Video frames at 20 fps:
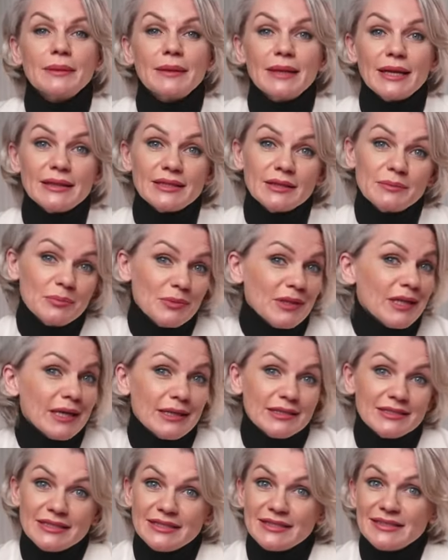And the
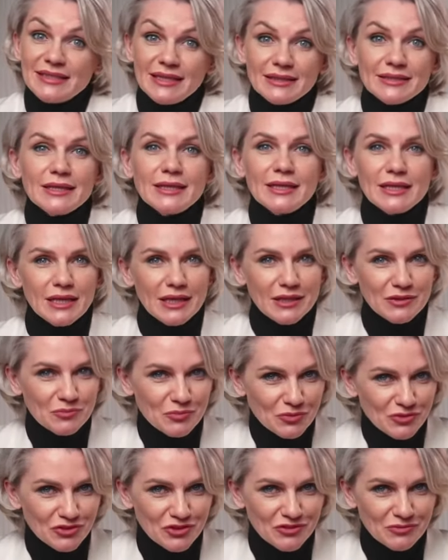plus is that the client
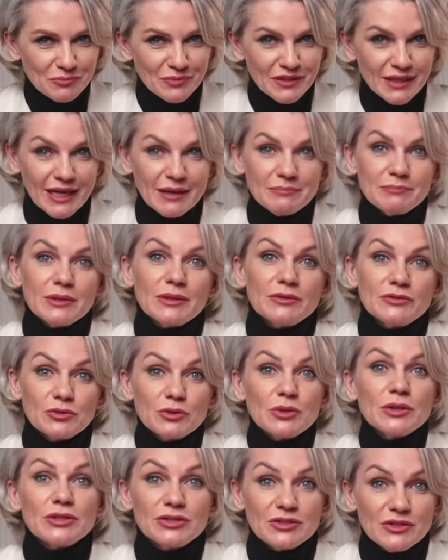will just be happy
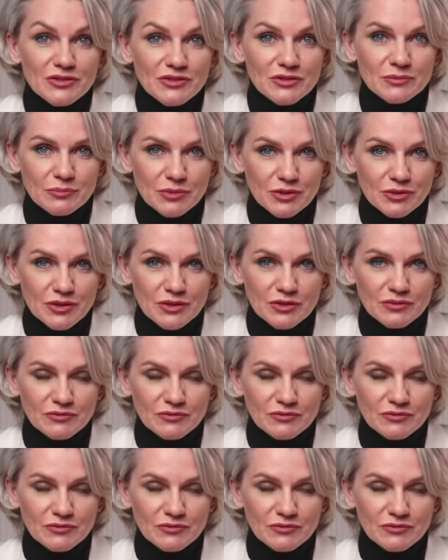for a certain period